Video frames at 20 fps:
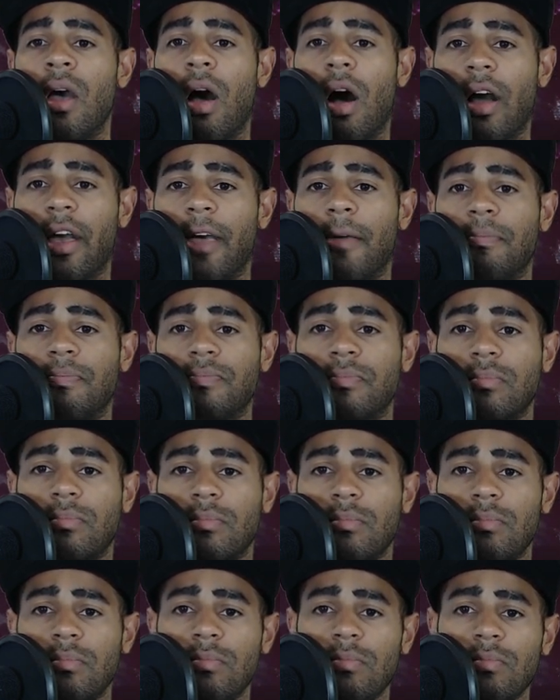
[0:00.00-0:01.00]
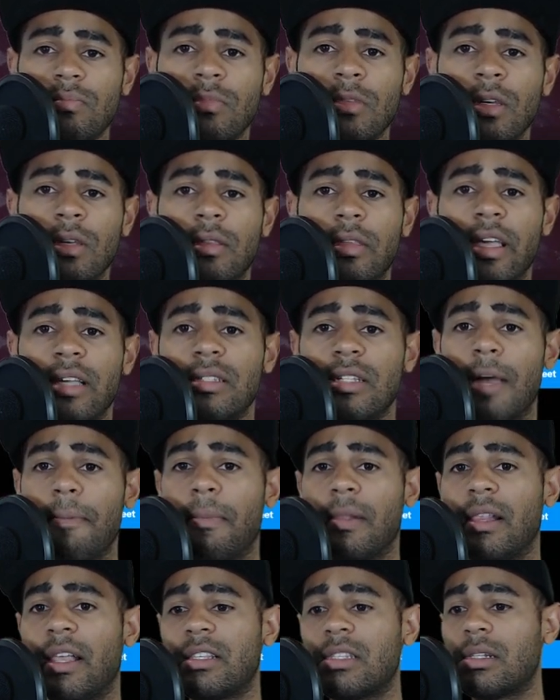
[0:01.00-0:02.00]
Okay, Next up,
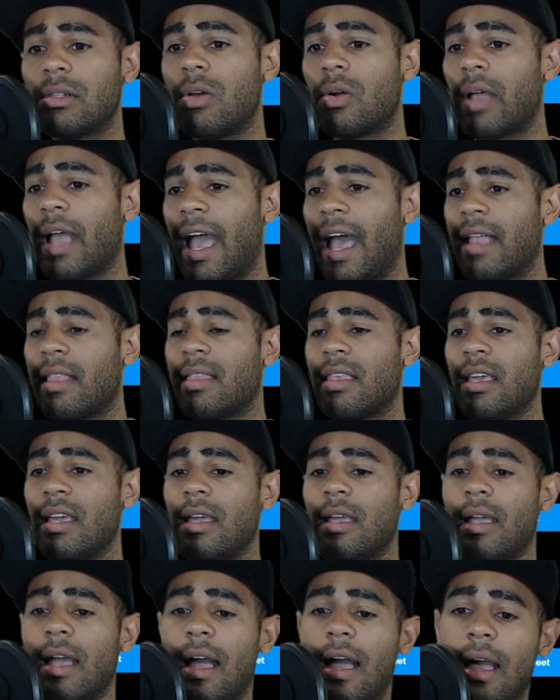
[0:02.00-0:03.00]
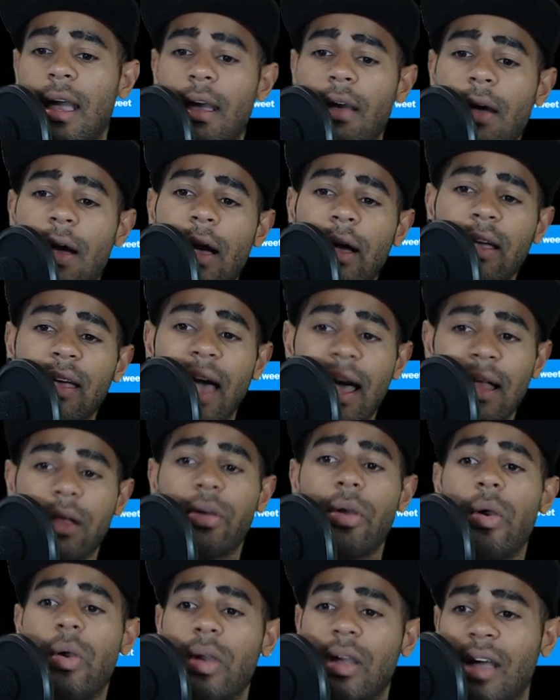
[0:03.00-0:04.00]
let's look at the uh, uh,
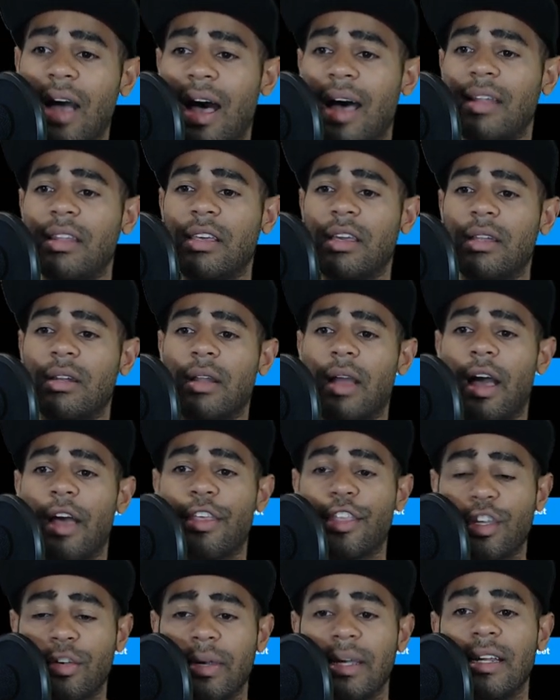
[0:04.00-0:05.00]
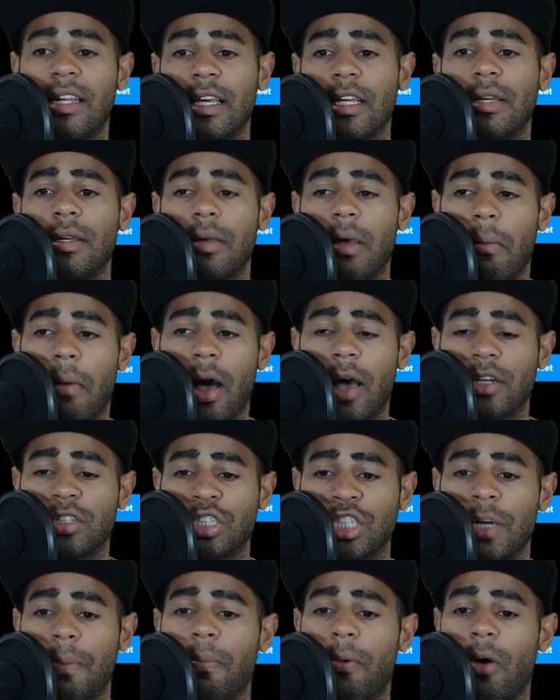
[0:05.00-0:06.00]
Calico Guardian uh, 3D uh,
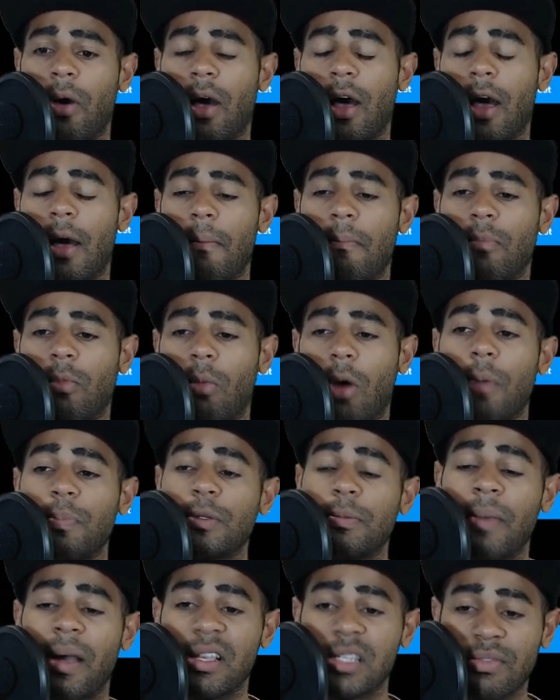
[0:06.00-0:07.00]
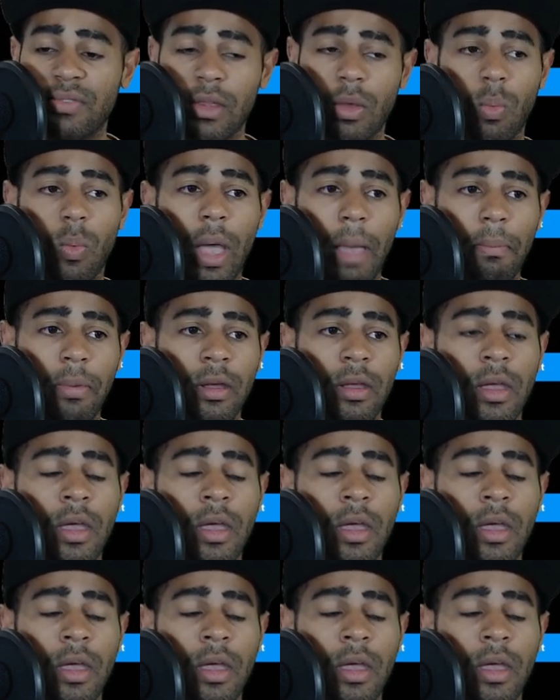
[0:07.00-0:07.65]
ship um, optimized for the web.